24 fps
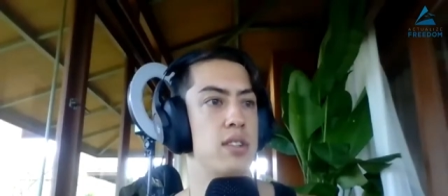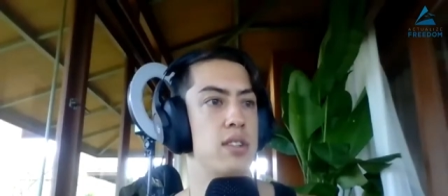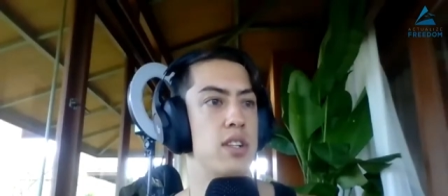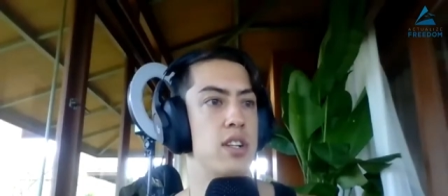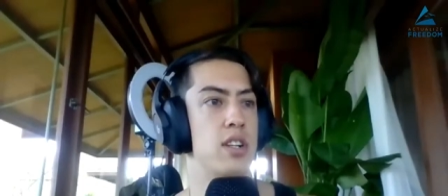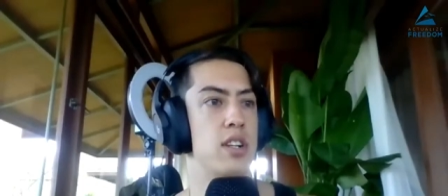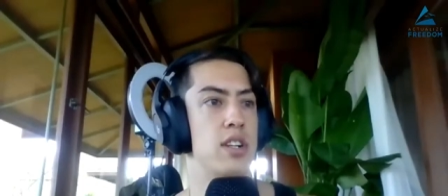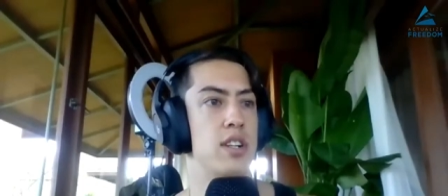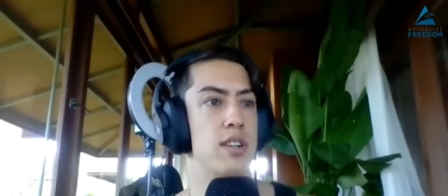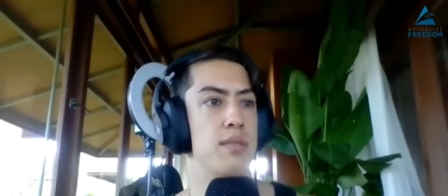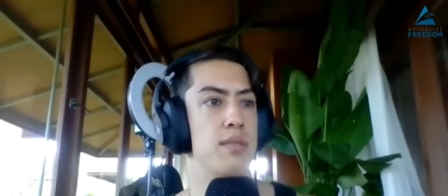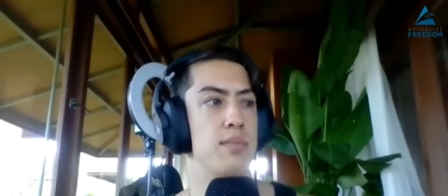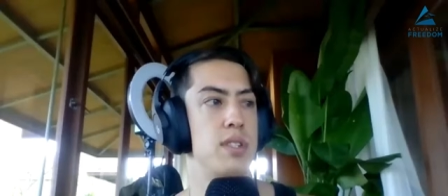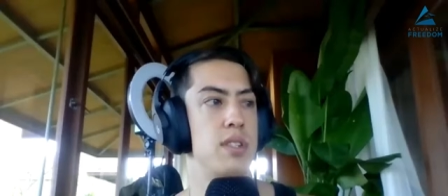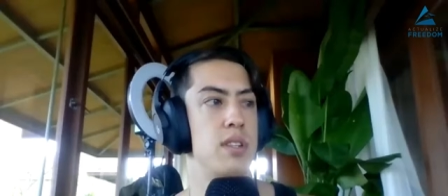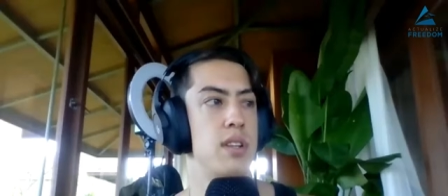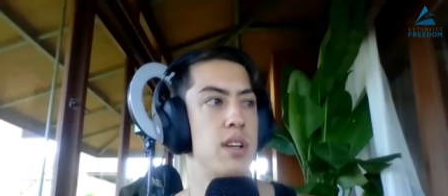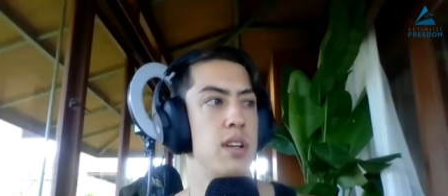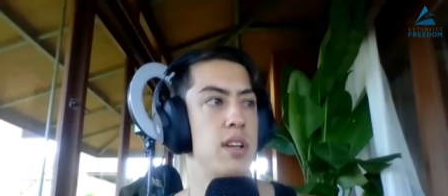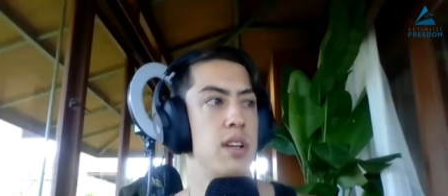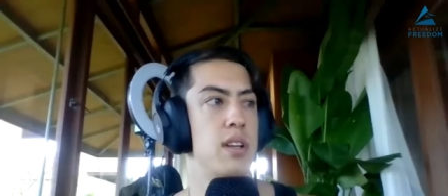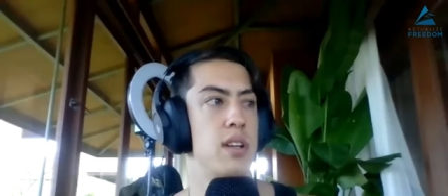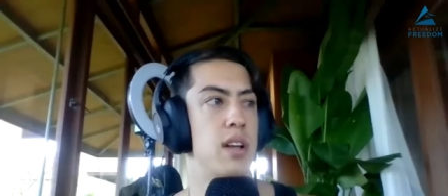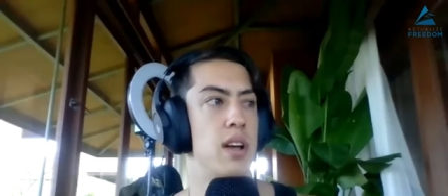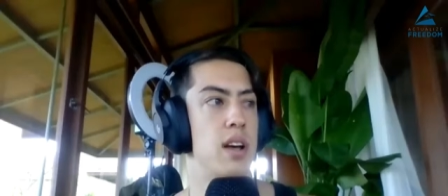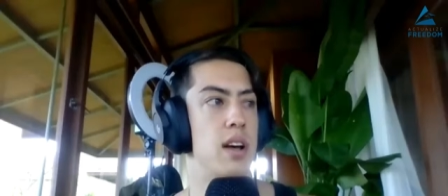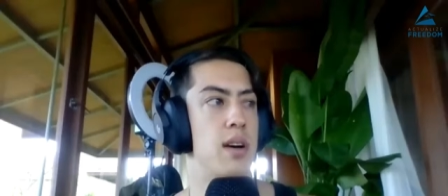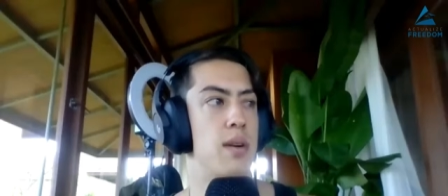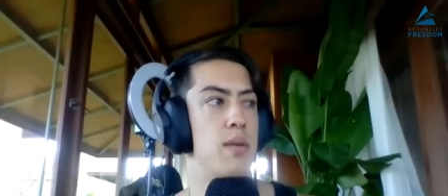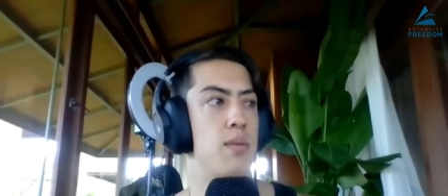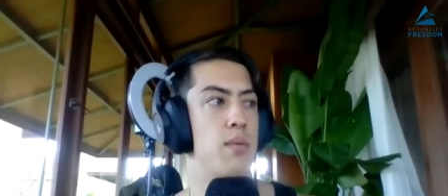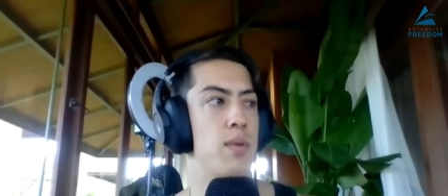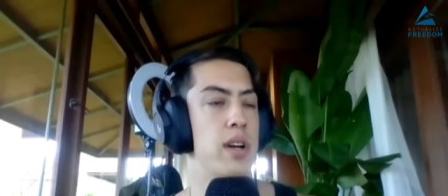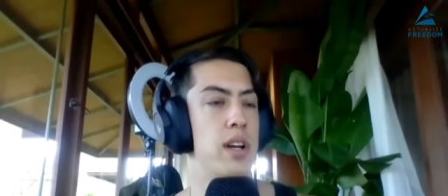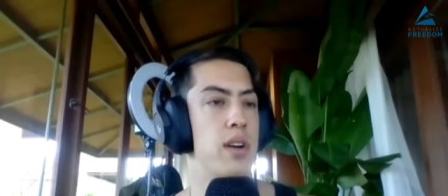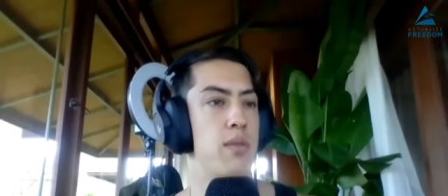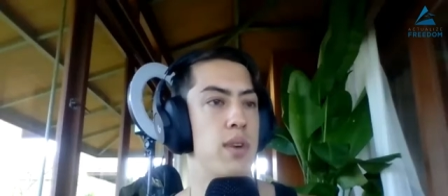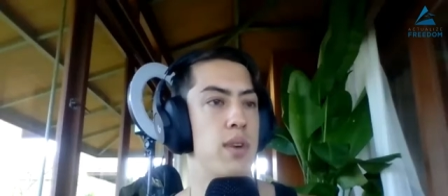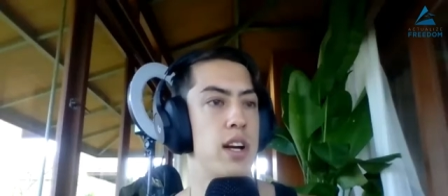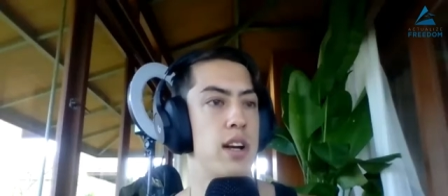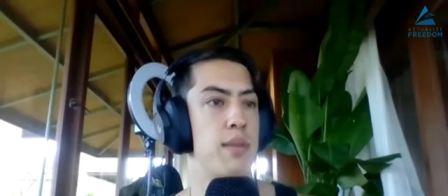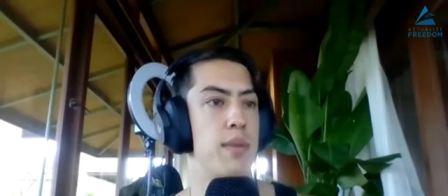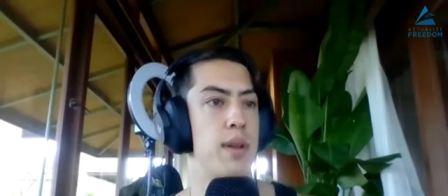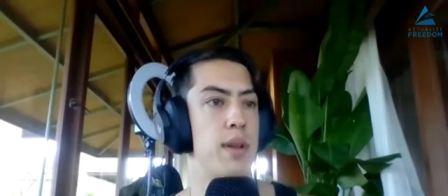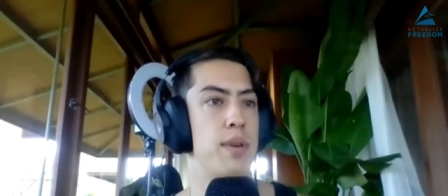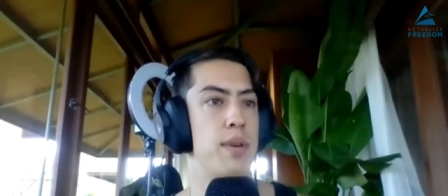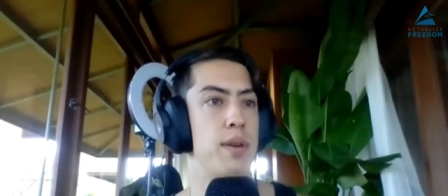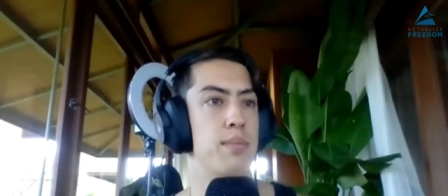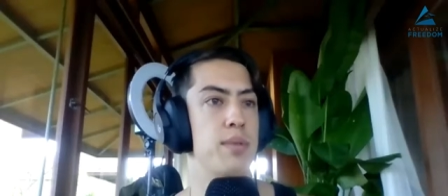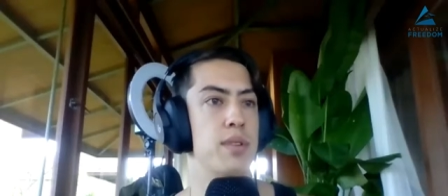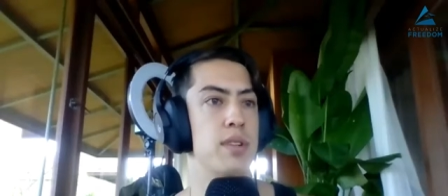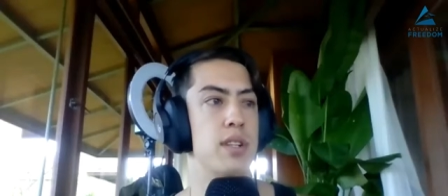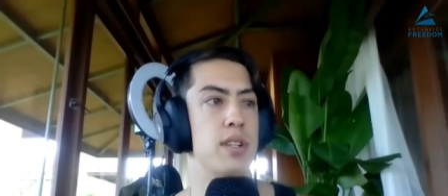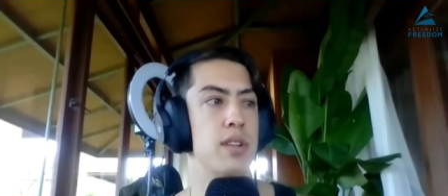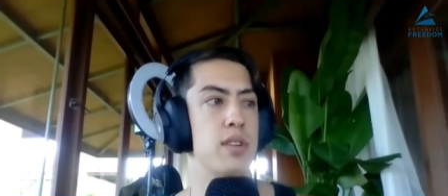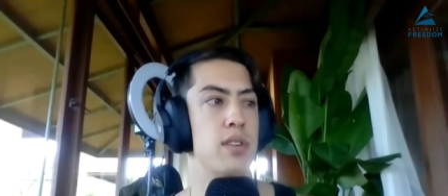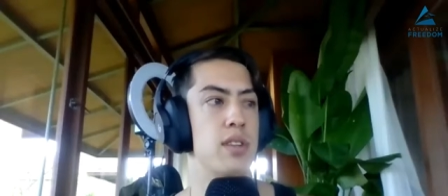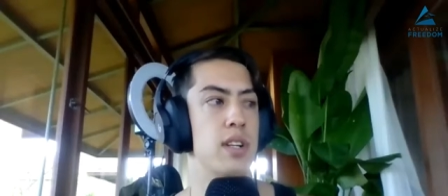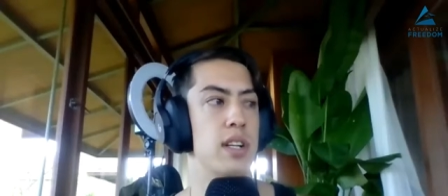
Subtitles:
terms, what do you recommend people do?